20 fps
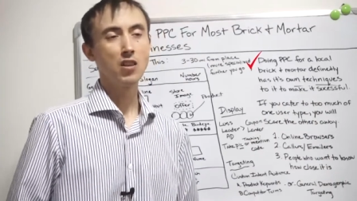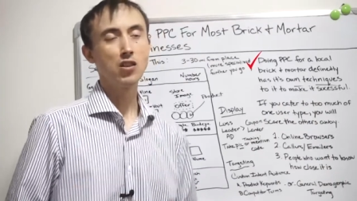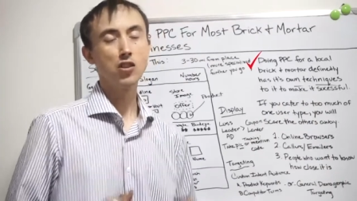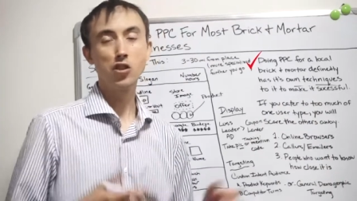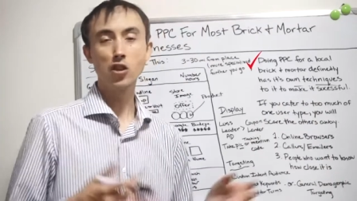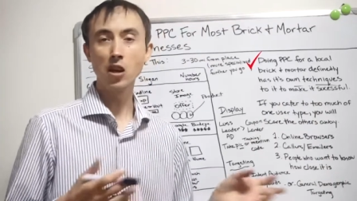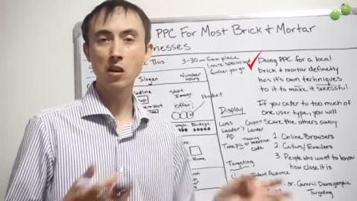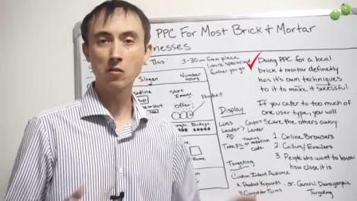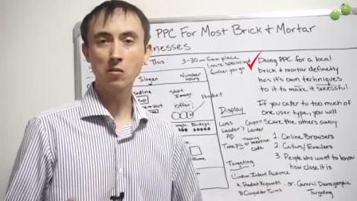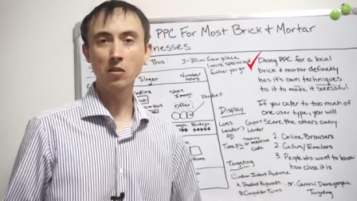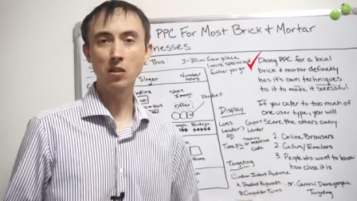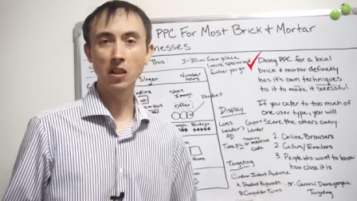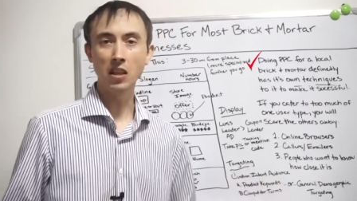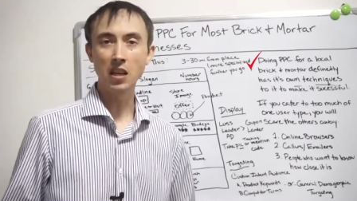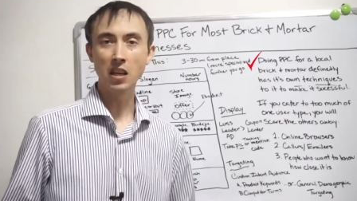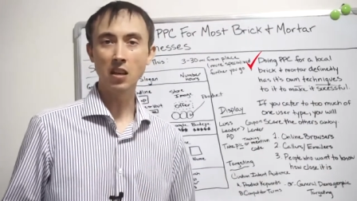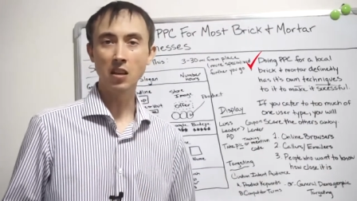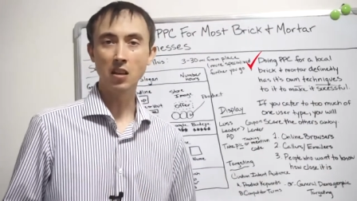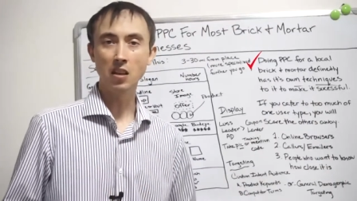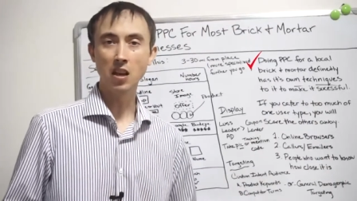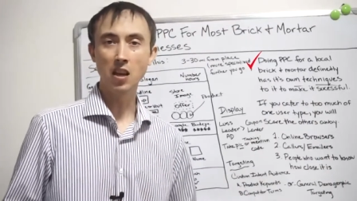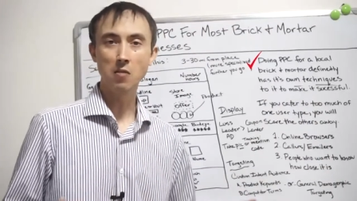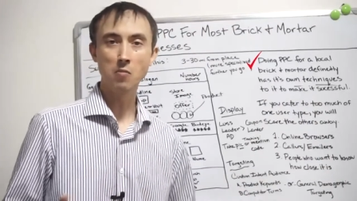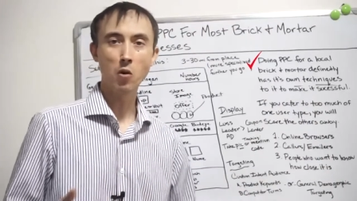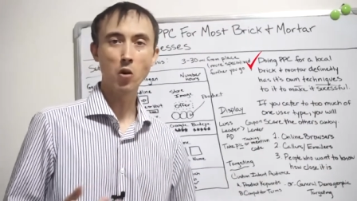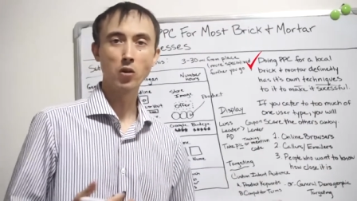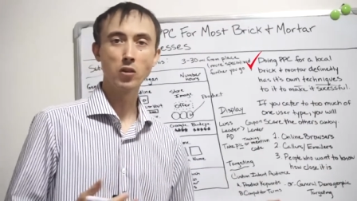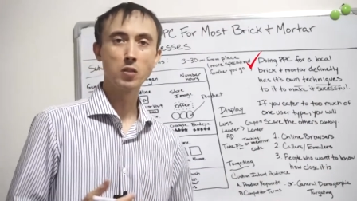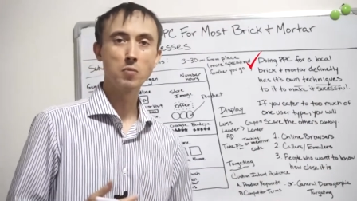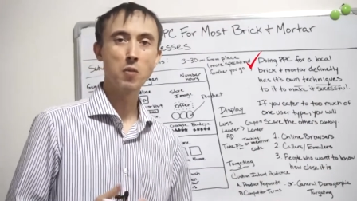Generally, in
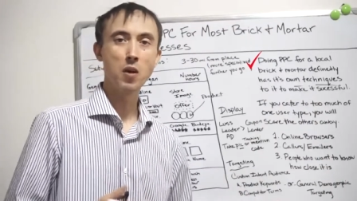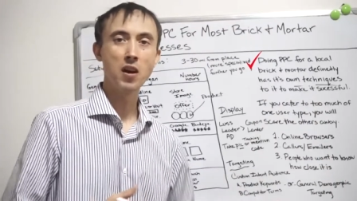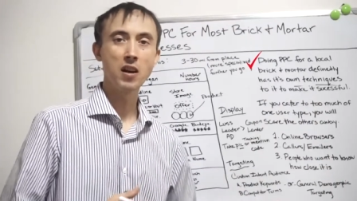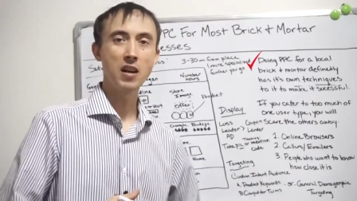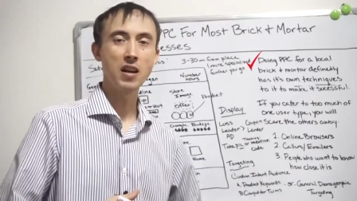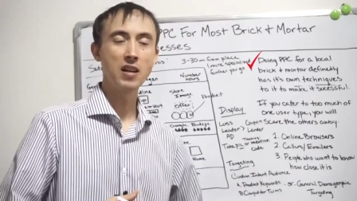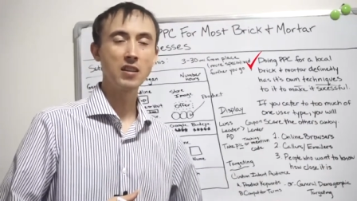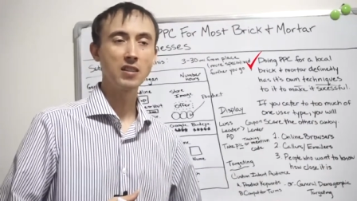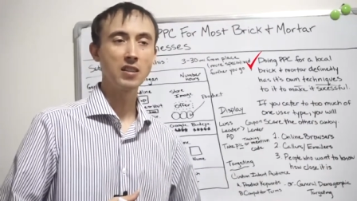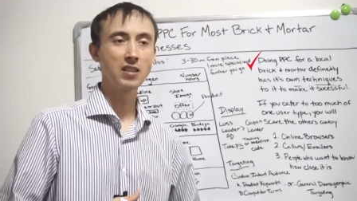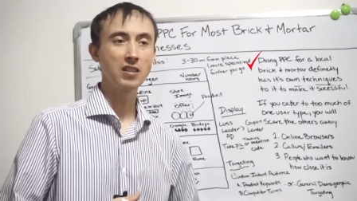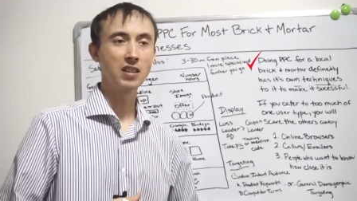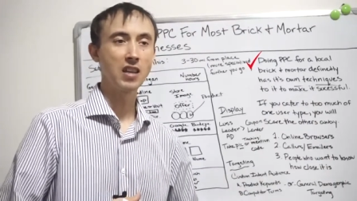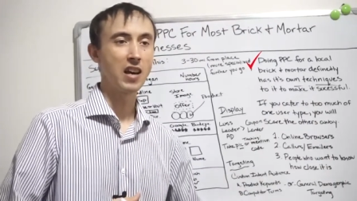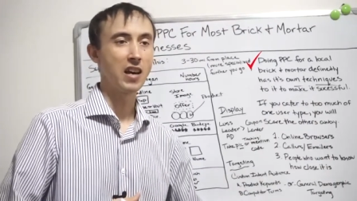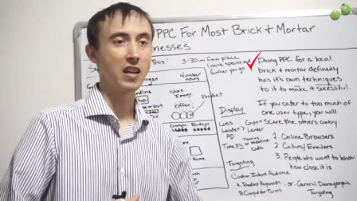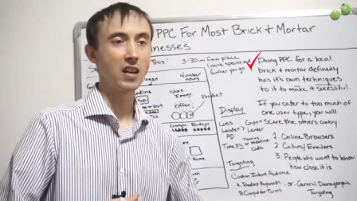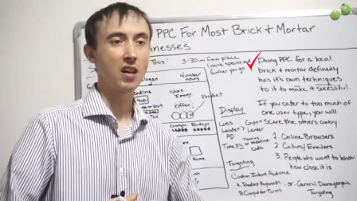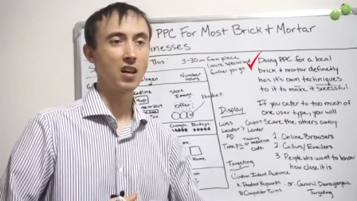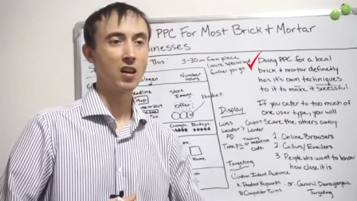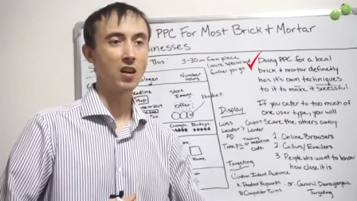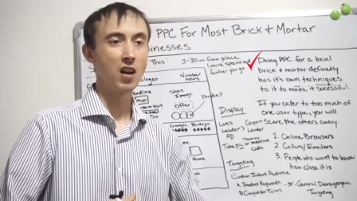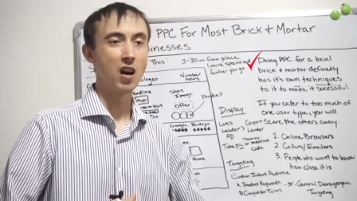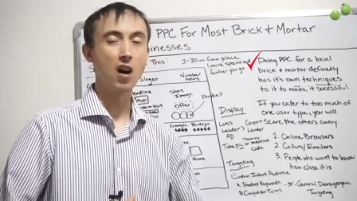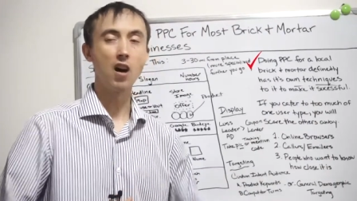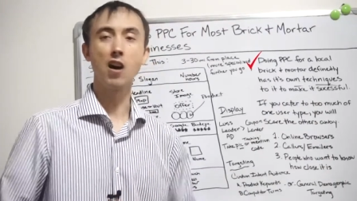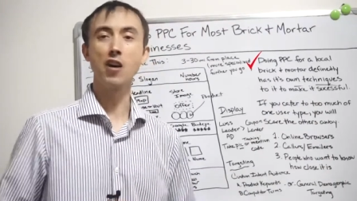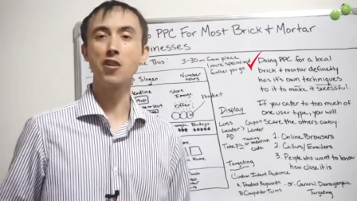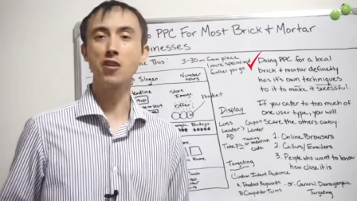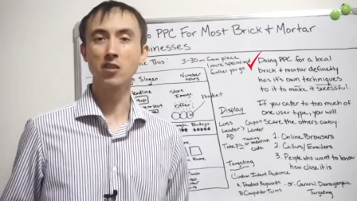most markets, it's like
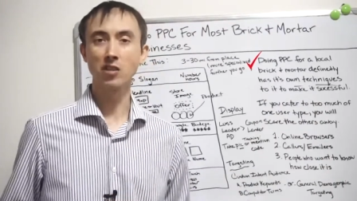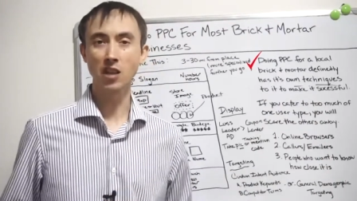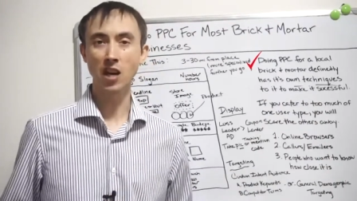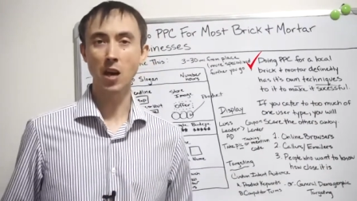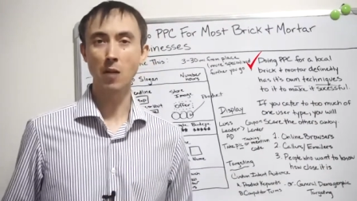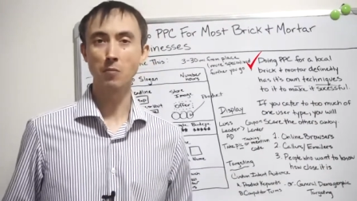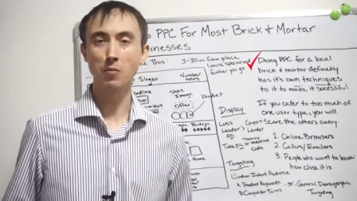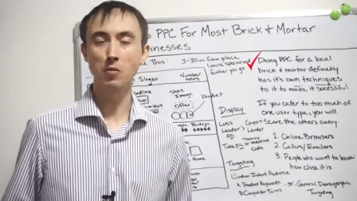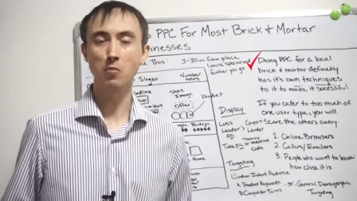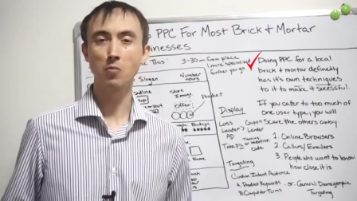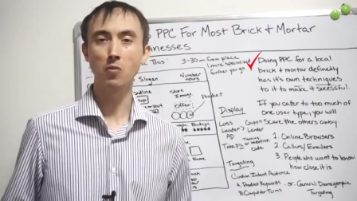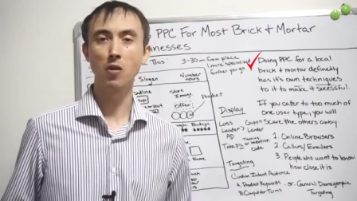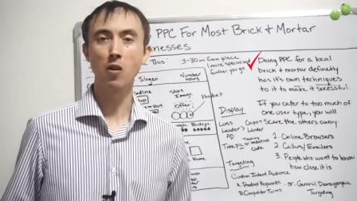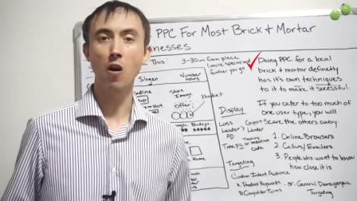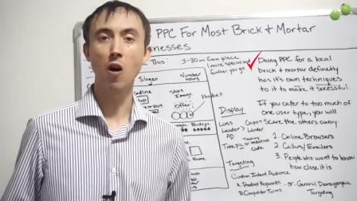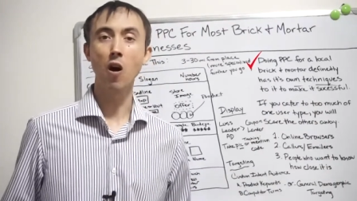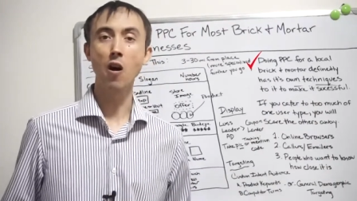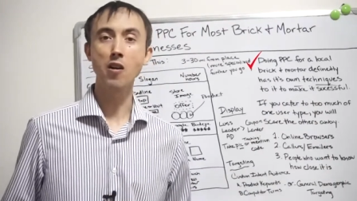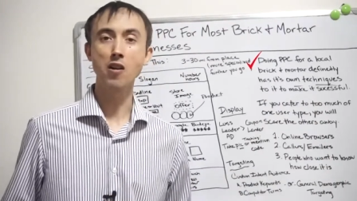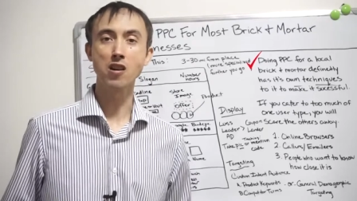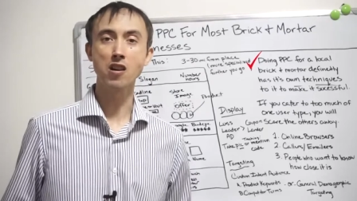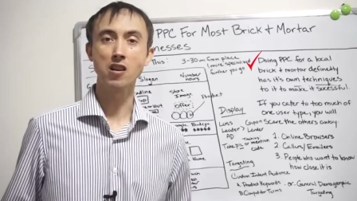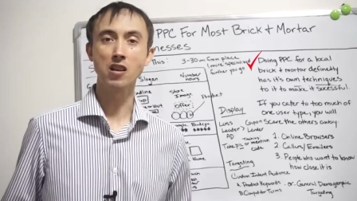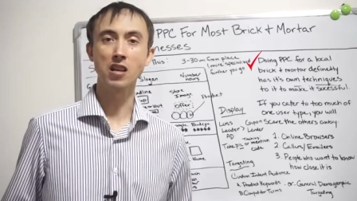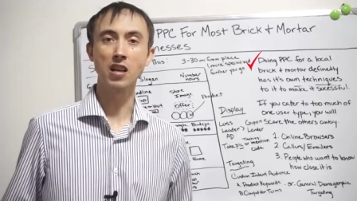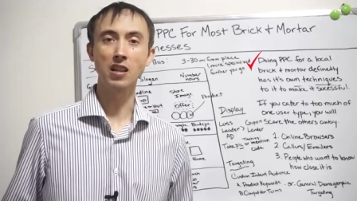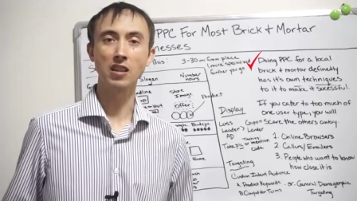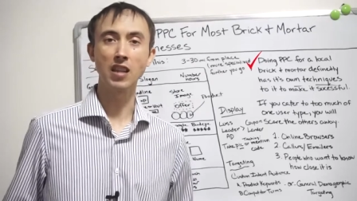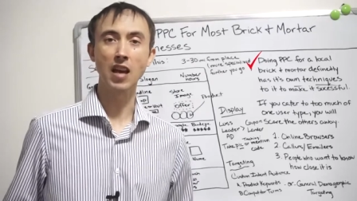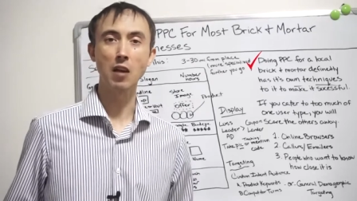100 times harder to
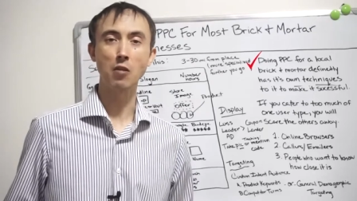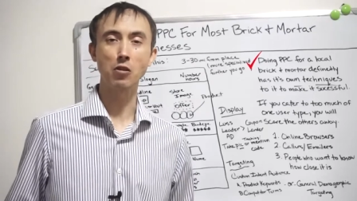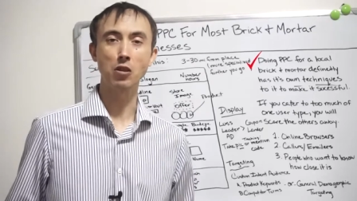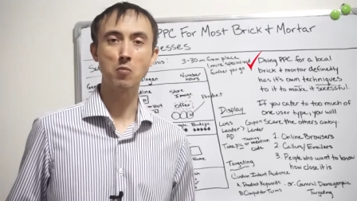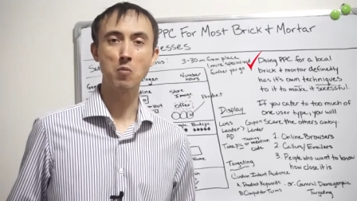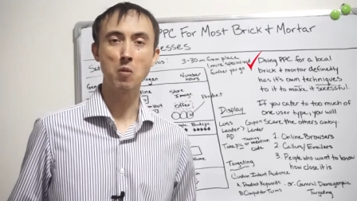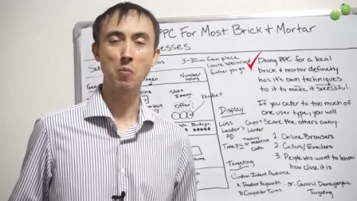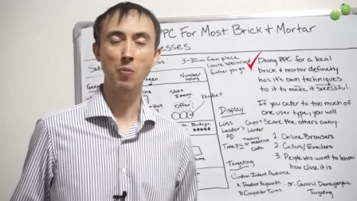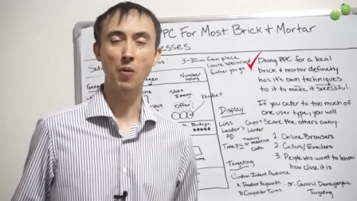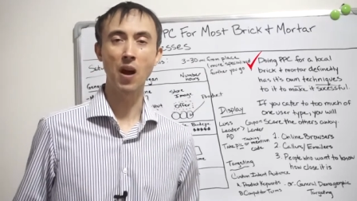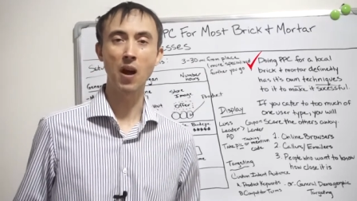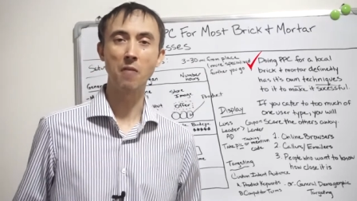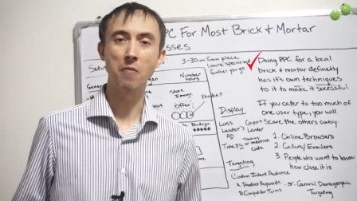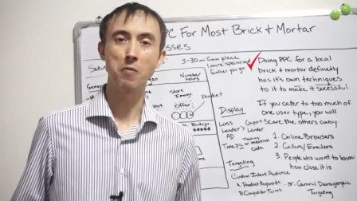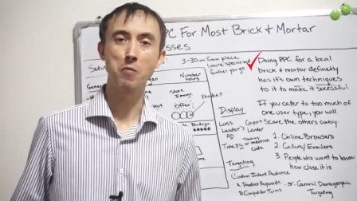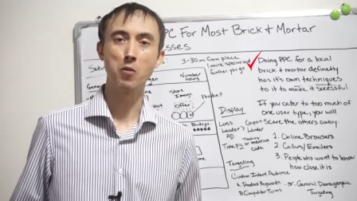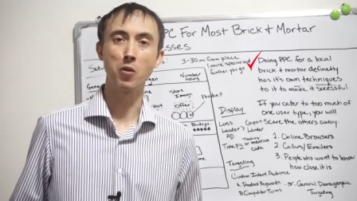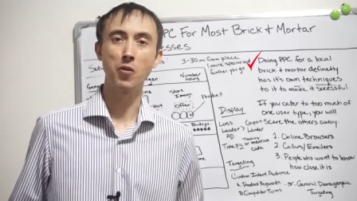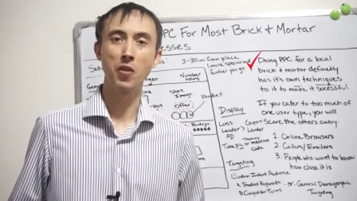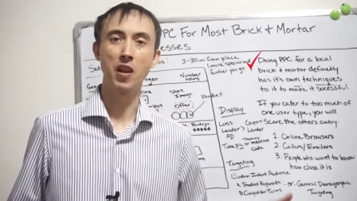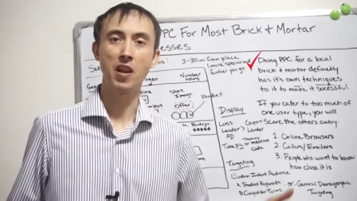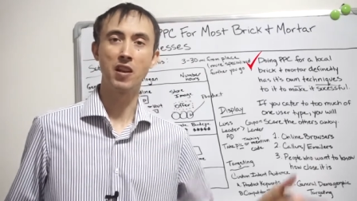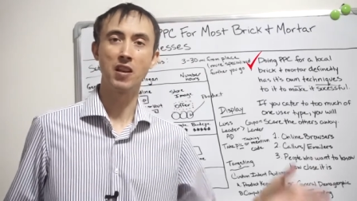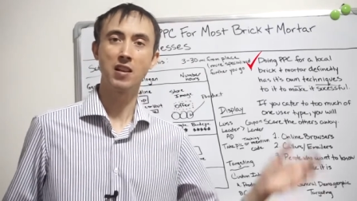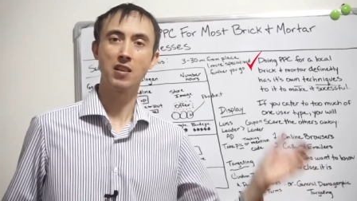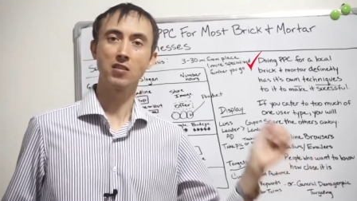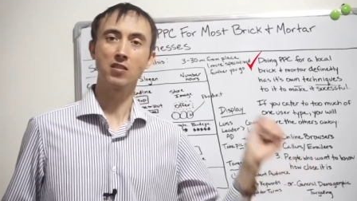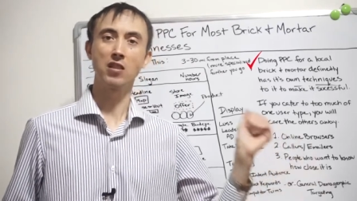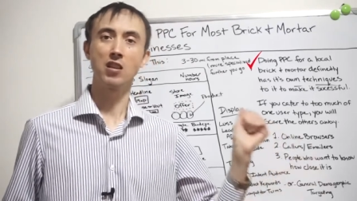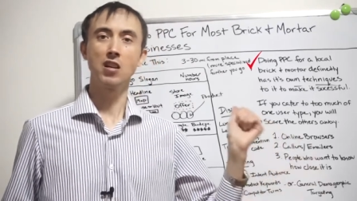get that to be profitable than it
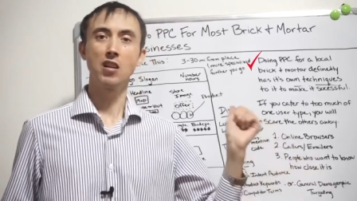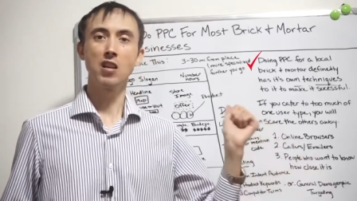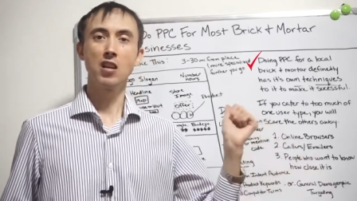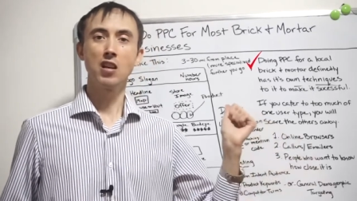is